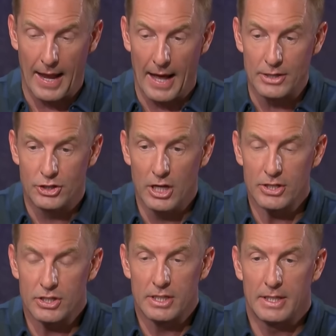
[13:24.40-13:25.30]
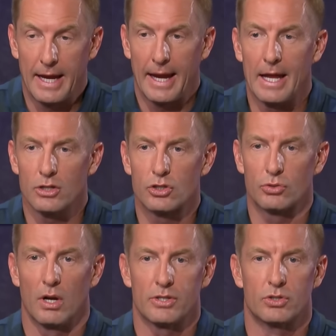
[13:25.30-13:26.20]
and I just can't
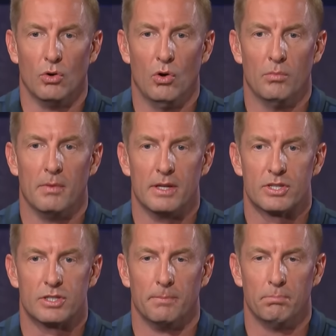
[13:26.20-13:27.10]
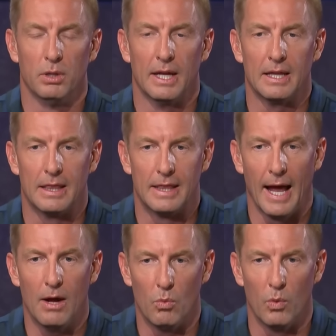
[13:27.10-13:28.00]
trust Ole Miss to play
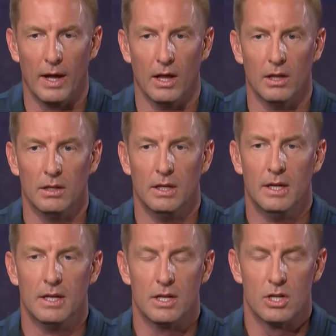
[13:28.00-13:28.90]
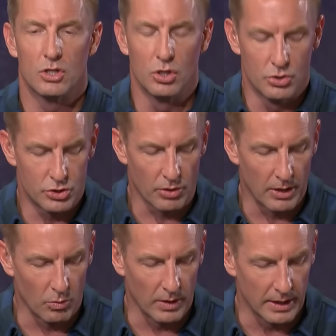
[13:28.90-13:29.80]
that well two
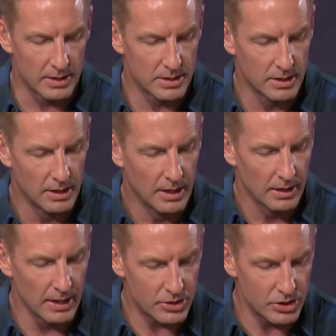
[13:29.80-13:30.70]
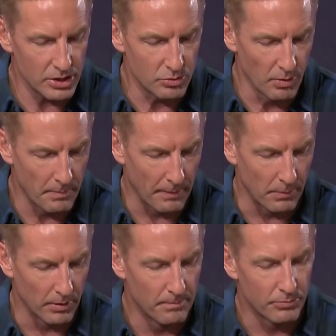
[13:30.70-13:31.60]
straight weeks. Let's just
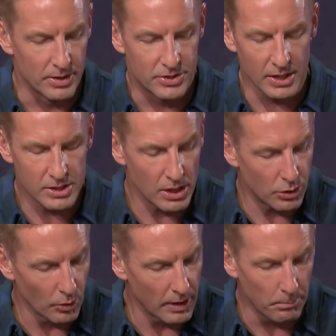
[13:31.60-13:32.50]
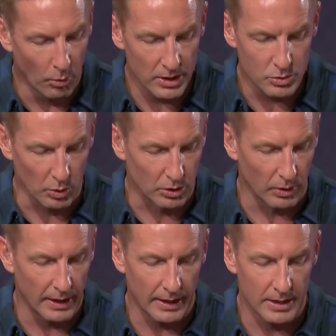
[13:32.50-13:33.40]
remember the 63 points were
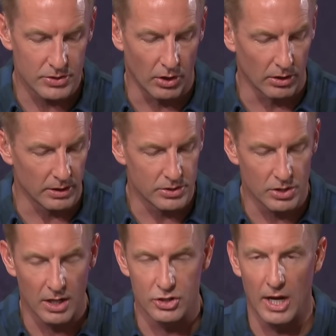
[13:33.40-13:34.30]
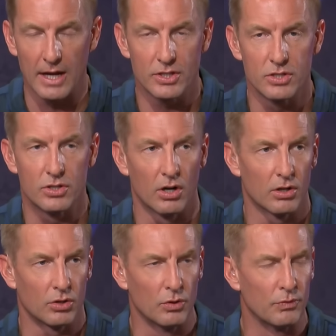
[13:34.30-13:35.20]
great against Arkansas. Jackson
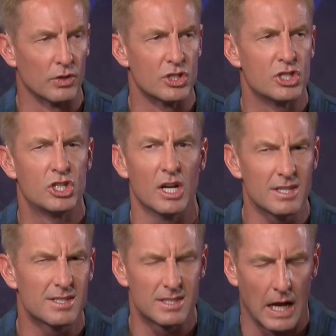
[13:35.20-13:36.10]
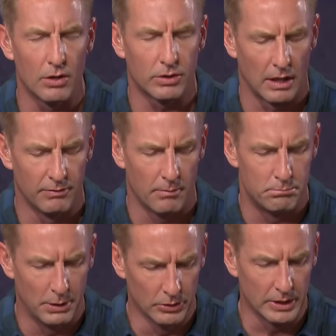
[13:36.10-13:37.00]
Dart threw for just south of a
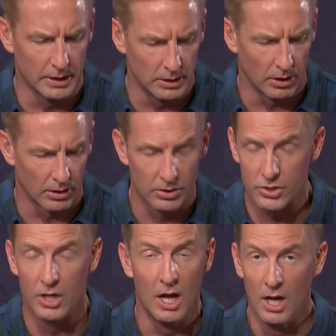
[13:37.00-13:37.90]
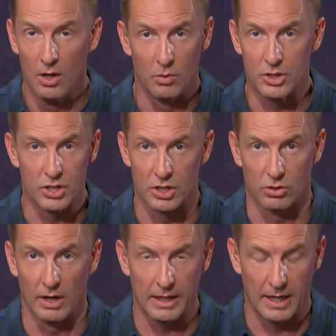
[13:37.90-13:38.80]
billion yards, which is a
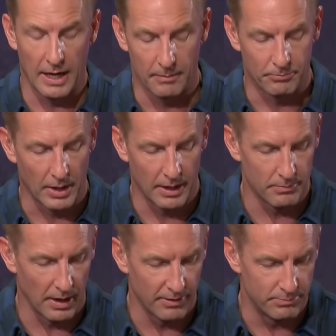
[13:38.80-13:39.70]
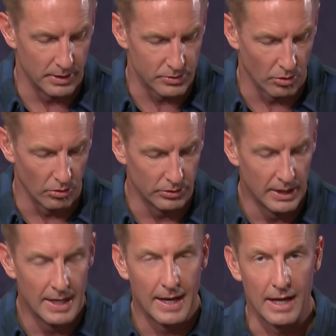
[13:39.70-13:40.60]
great game, I've, been told,
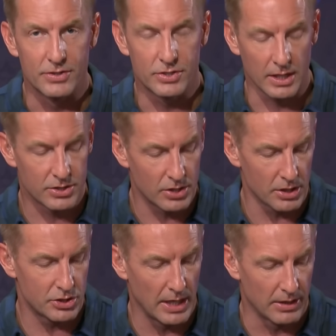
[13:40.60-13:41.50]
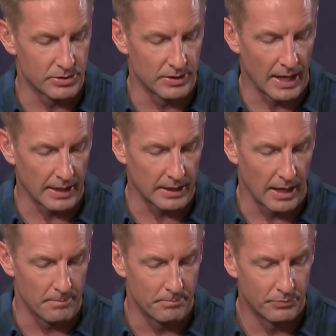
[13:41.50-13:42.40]
and six touchdowns in that
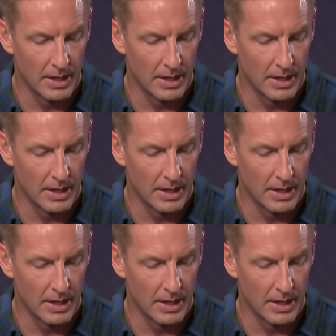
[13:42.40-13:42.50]
game.